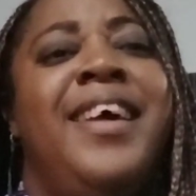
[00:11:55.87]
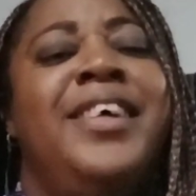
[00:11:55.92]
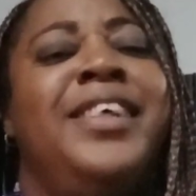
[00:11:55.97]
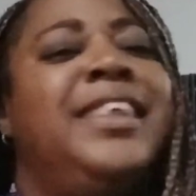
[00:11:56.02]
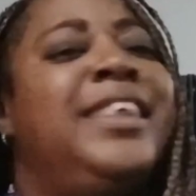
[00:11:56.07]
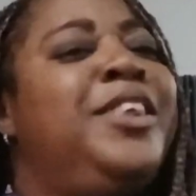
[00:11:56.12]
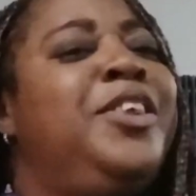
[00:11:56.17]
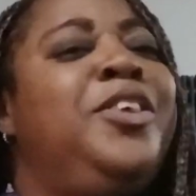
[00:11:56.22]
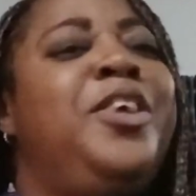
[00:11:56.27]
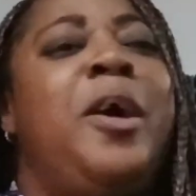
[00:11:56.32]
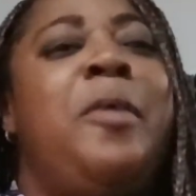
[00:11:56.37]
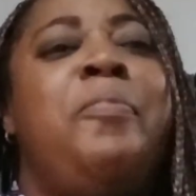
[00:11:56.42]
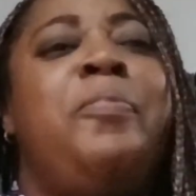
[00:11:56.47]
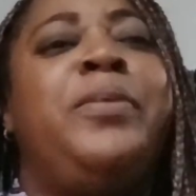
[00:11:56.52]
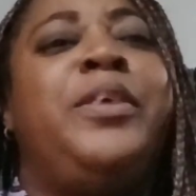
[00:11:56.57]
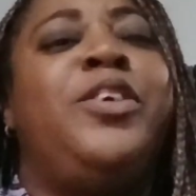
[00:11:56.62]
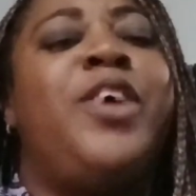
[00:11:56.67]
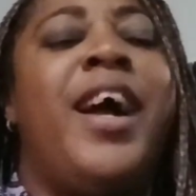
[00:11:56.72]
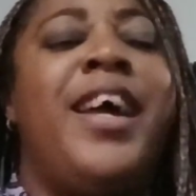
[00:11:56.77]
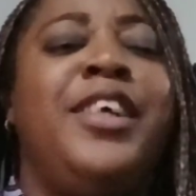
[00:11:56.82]

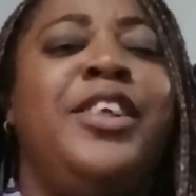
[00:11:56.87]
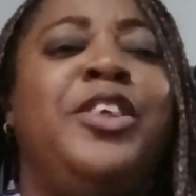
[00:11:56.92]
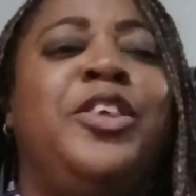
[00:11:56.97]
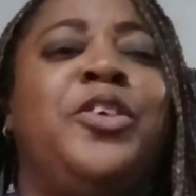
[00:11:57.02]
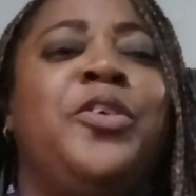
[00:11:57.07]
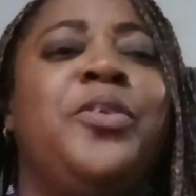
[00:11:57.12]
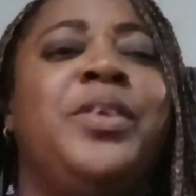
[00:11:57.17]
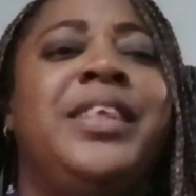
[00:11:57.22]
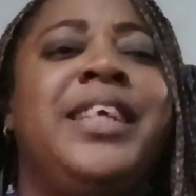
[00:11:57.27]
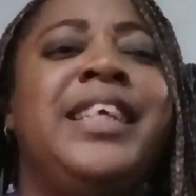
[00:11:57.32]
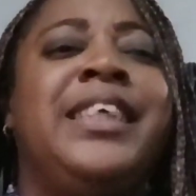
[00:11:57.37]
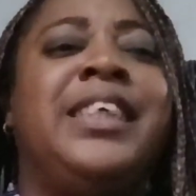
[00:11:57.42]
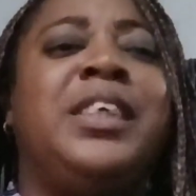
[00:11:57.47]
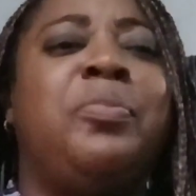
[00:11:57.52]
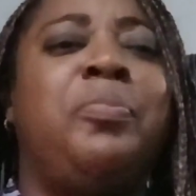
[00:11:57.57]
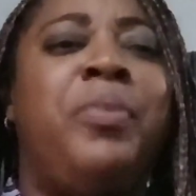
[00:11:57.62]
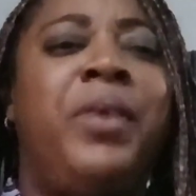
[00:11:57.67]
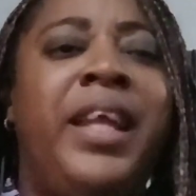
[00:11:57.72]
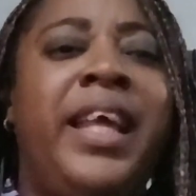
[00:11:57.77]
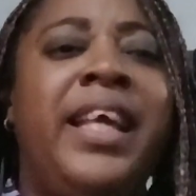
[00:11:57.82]
Stop trying to
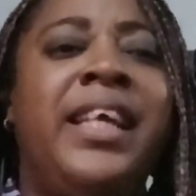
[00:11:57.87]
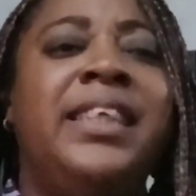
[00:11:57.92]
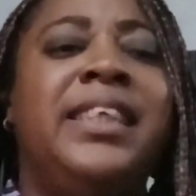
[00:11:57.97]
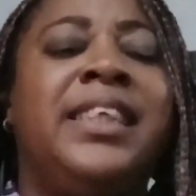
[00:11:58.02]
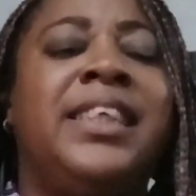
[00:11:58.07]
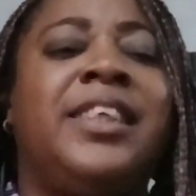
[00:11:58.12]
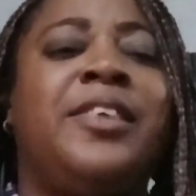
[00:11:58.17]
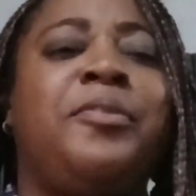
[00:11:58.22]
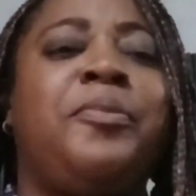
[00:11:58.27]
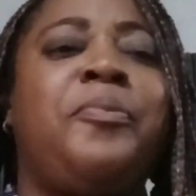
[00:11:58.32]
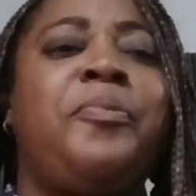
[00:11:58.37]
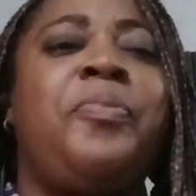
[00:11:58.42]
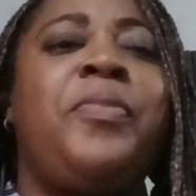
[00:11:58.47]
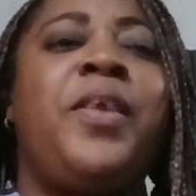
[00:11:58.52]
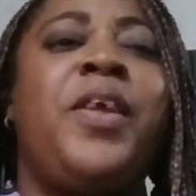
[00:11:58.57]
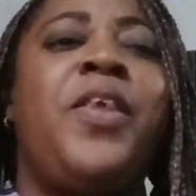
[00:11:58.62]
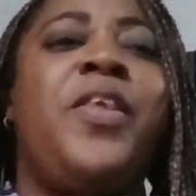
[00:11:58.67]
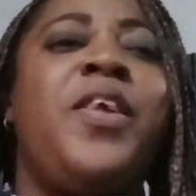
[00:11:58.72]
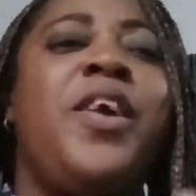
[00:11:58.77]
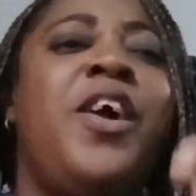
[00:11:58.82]
displease
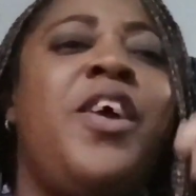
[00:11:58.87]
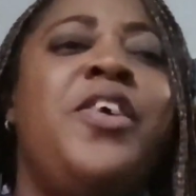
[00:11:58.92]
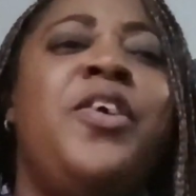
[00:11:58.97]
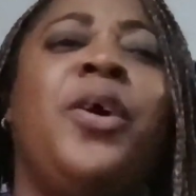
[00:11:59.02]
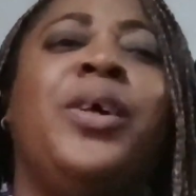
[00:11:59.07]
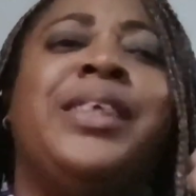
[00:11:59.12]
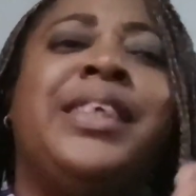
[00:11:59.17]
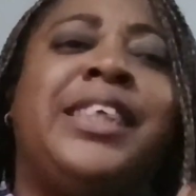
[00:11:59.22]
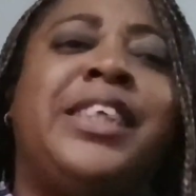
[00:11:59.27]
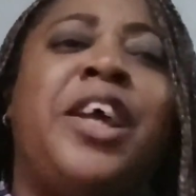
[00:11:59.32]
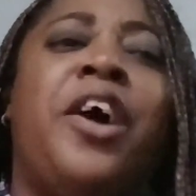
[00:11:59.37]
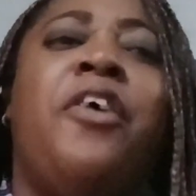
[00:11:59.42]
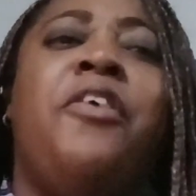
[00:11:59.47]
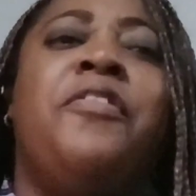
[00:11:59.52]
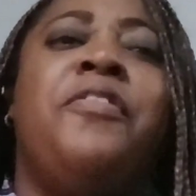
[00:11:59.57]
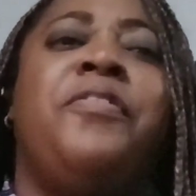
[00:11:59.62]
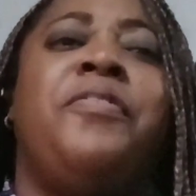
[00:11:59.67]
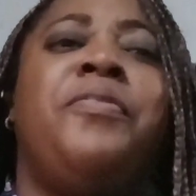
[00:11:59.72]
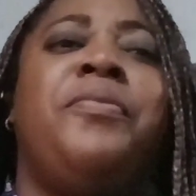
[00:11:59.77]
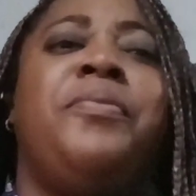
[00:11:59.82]
yourself